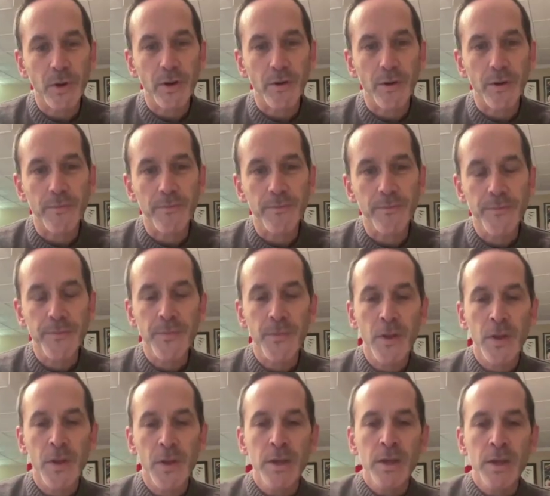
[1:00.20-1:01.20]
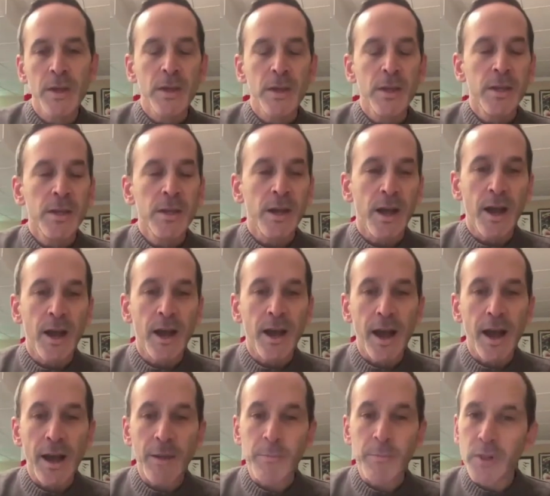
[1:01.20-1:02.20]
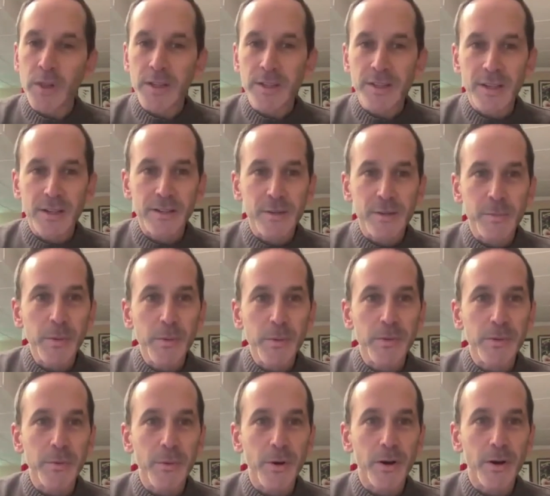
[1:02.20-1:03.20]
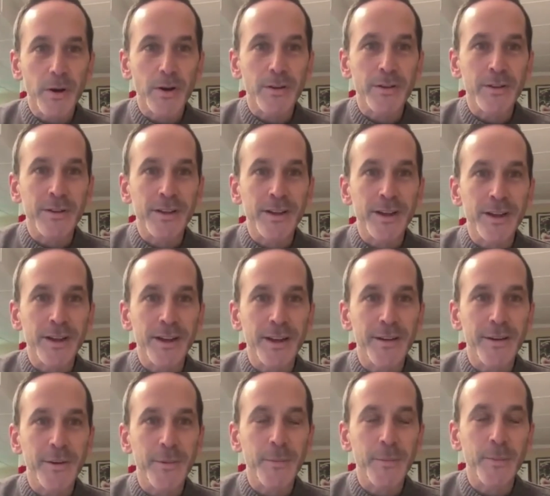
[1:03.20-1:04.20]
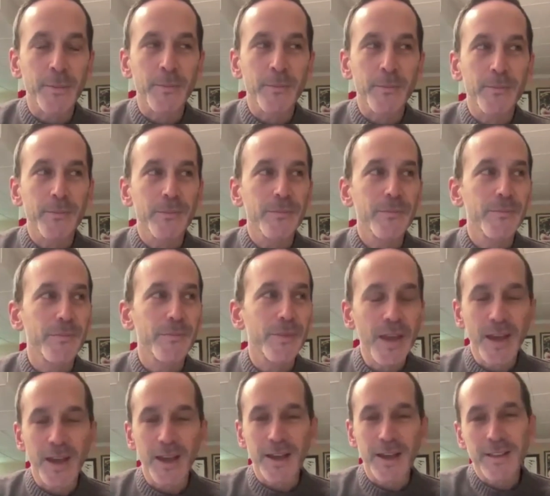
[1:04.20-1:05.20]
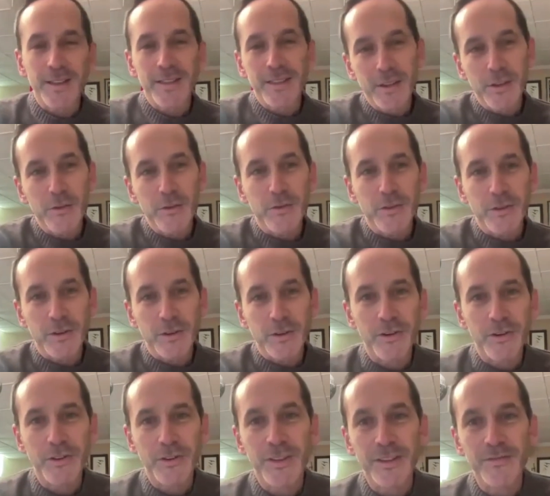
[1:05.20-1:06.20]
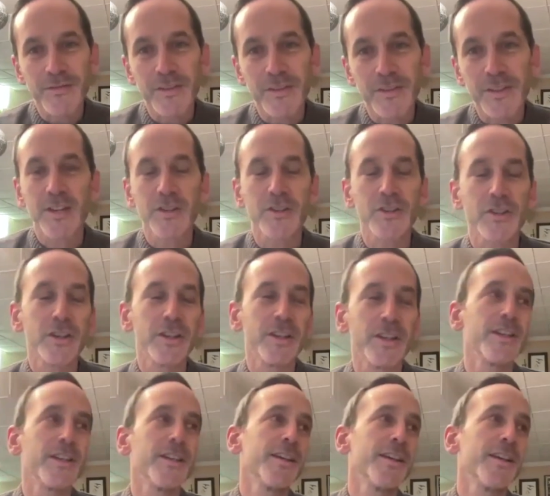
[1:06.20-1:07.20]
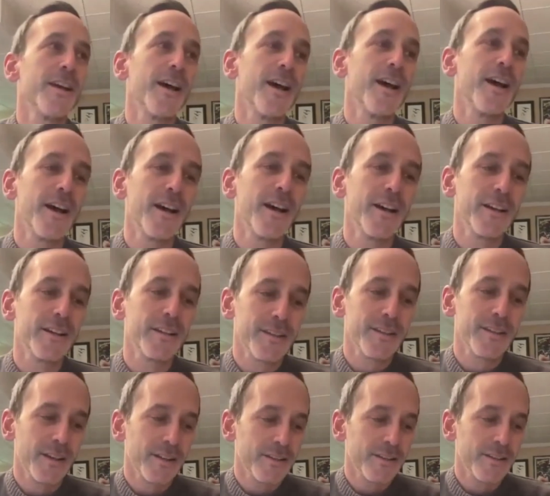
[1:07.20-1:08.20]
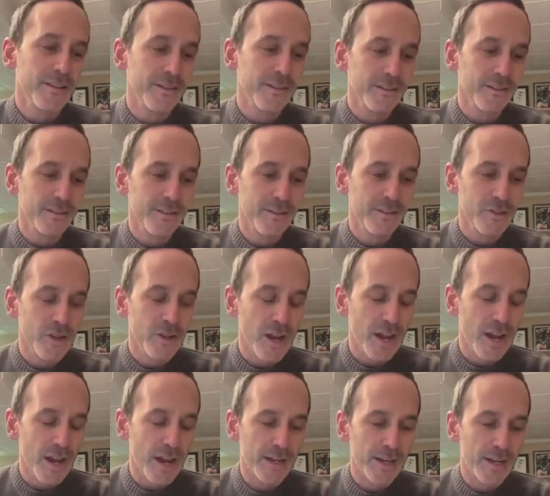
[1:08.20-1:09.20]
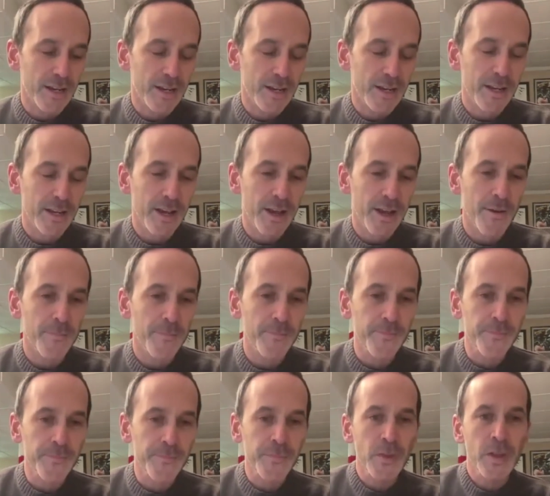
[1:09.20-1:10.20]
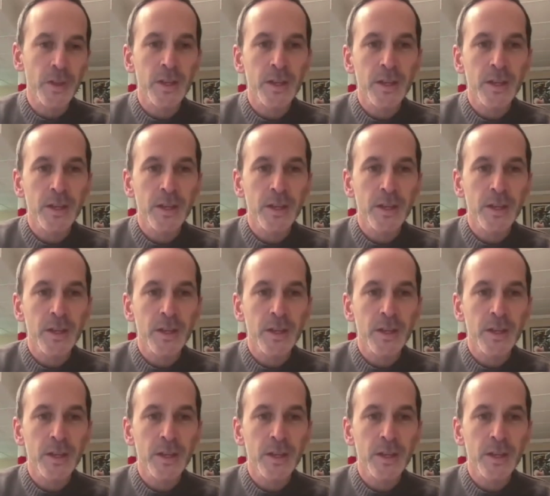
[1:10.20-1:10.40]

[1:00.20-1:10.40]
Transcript: Okay, great. I'm really excited to be with you all. Yeah, thank you for the invitation. Excited to chat. Um,